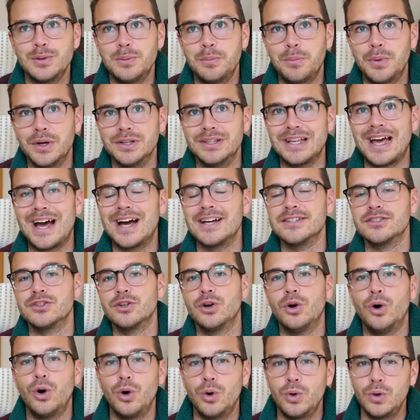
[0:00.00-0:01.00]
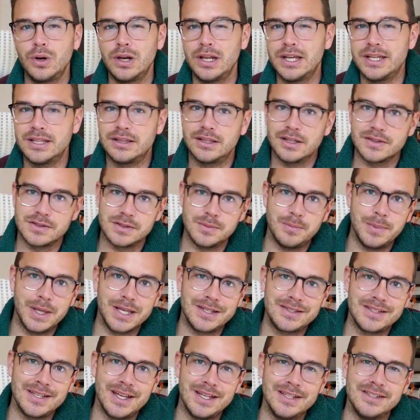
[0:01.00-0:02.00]
But as a whole, it doesn't make
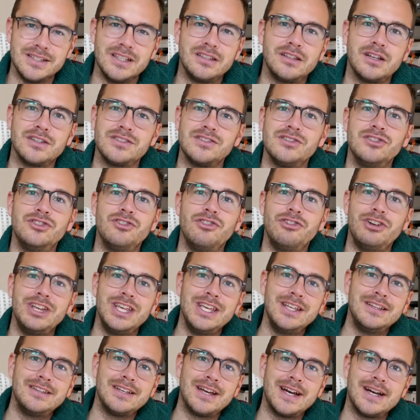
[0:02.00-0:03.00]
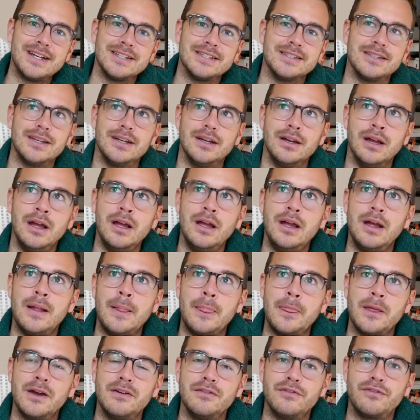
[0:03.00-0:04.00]
sense. It doesn't read as a
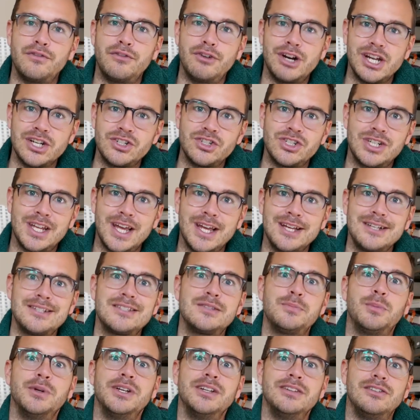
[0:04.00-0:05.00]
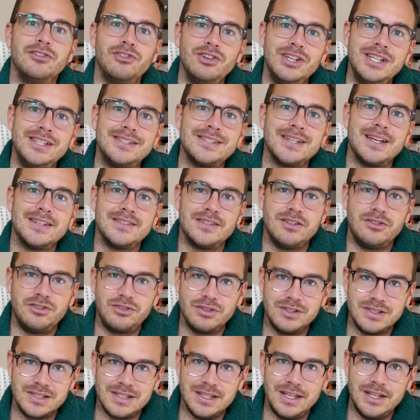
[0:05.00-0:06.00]
fresh text, but it reads as a
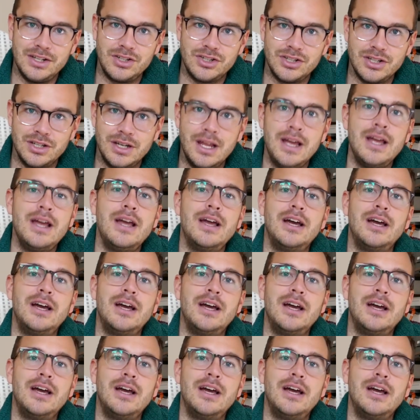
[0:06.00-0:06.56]
translation.